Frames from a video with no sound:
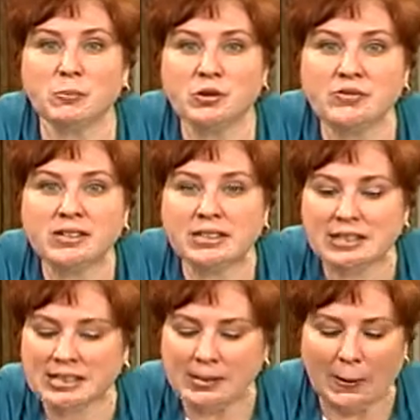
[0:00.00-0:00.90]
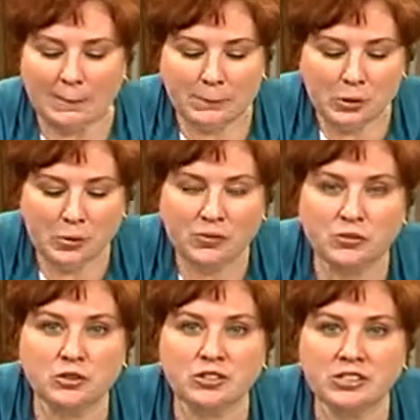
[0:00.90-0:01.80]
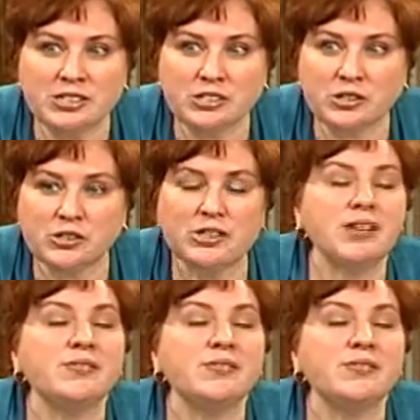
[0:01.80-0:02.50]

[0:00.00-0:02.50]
perfectly beautiful scissors,